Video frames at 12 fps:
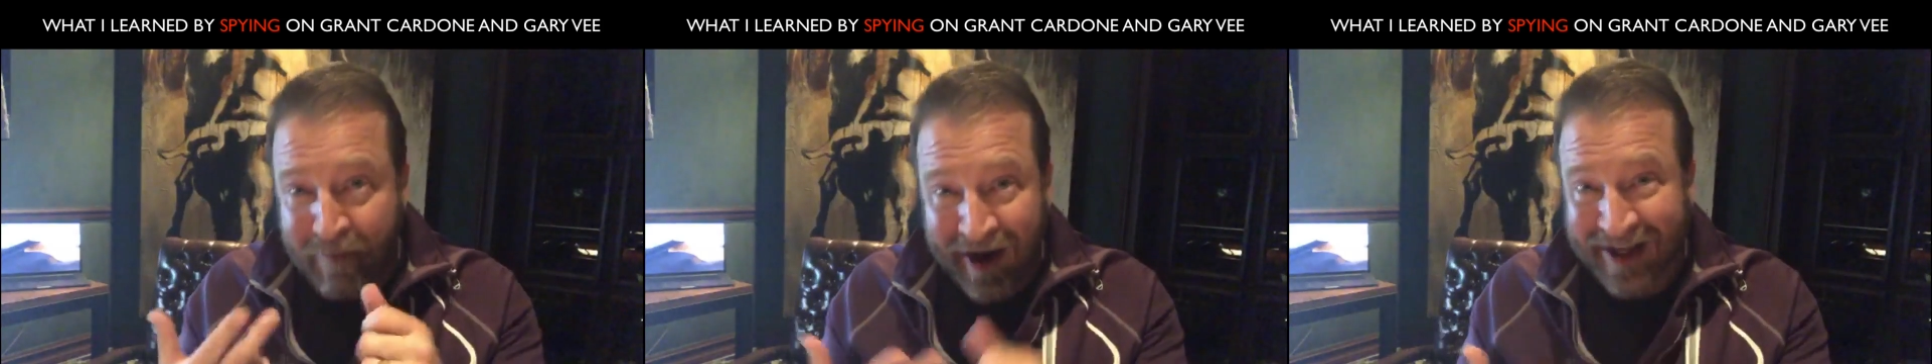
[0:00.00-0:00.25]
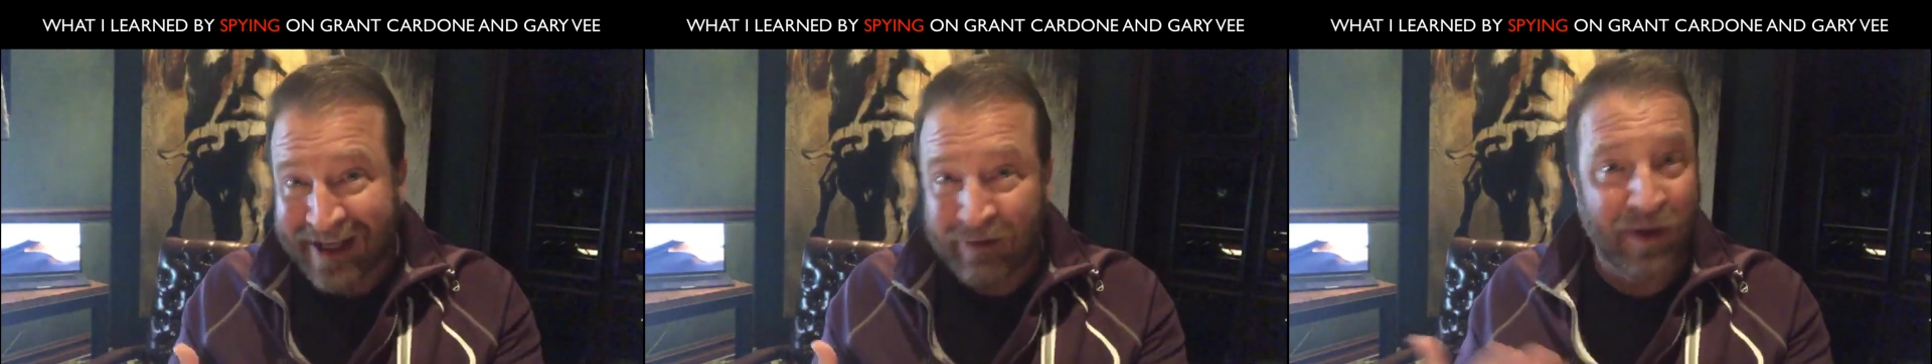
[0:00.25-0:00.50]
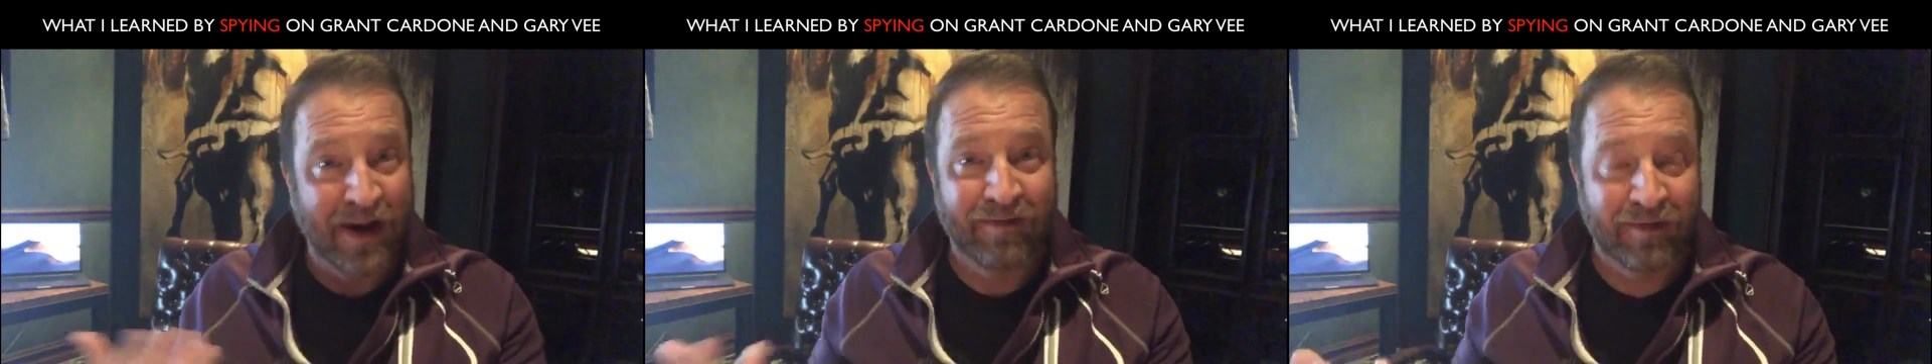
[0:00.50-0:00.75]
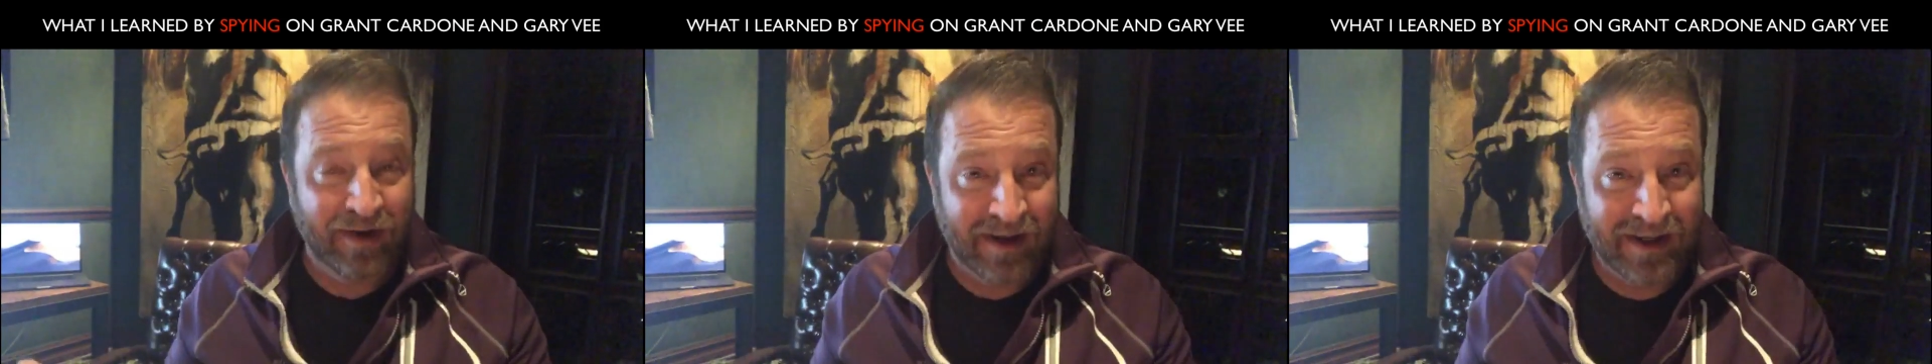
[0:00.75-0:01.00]
money,
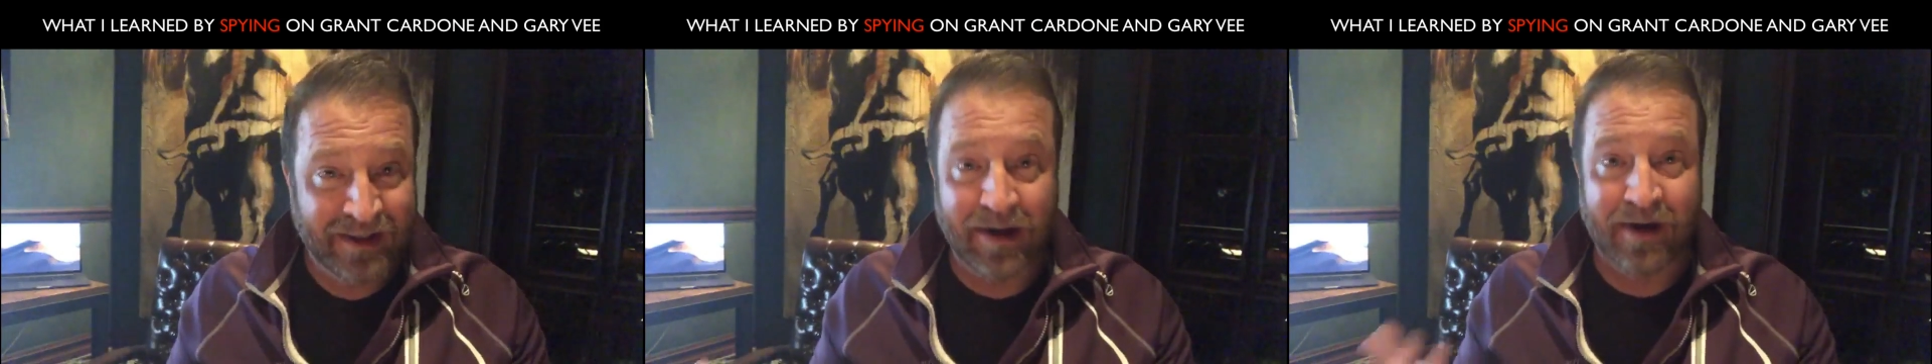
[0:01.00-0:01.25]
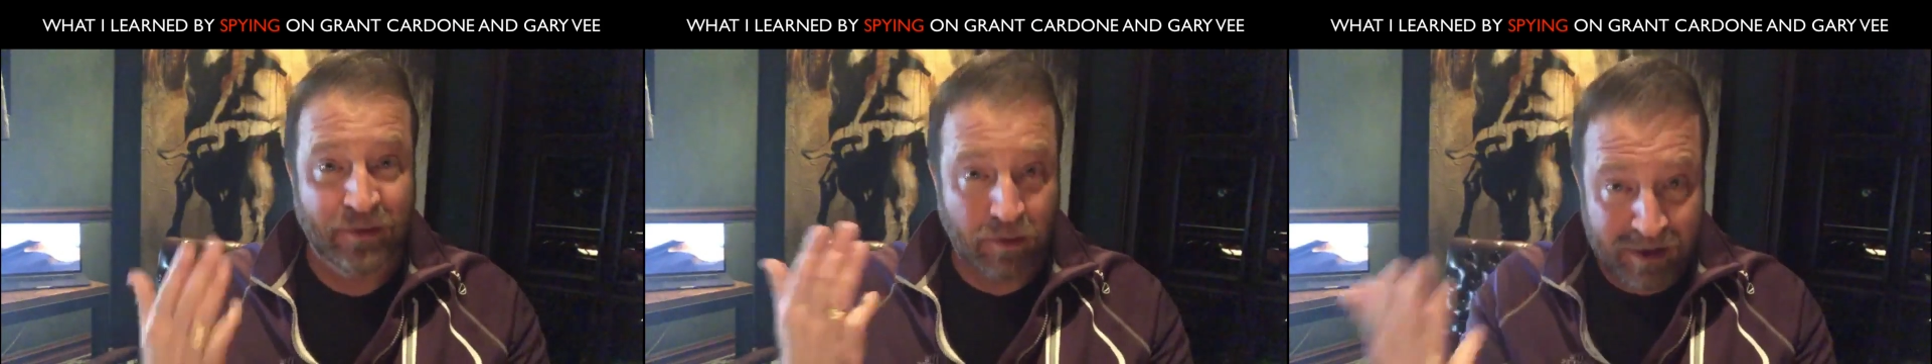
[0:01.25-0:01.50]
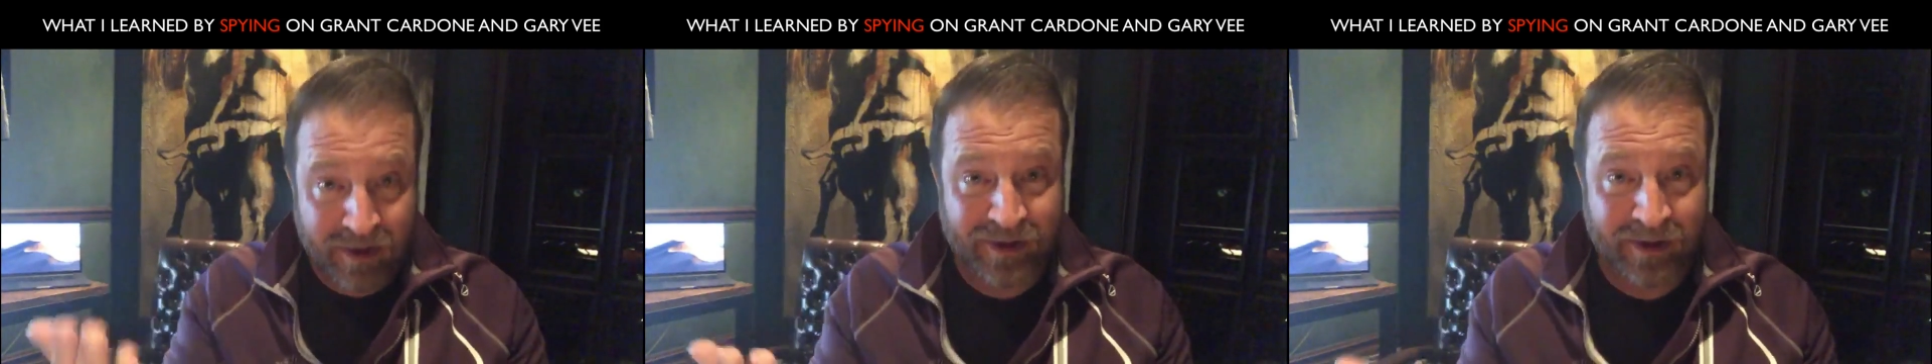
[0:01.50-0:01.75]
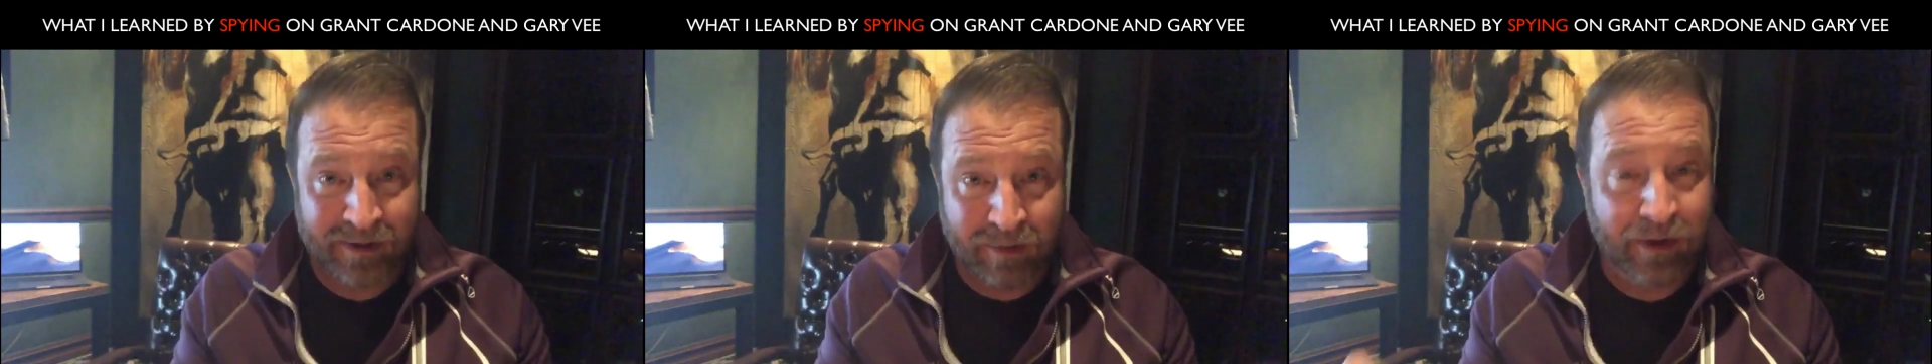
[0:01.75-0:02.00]
whatever it is, contribution.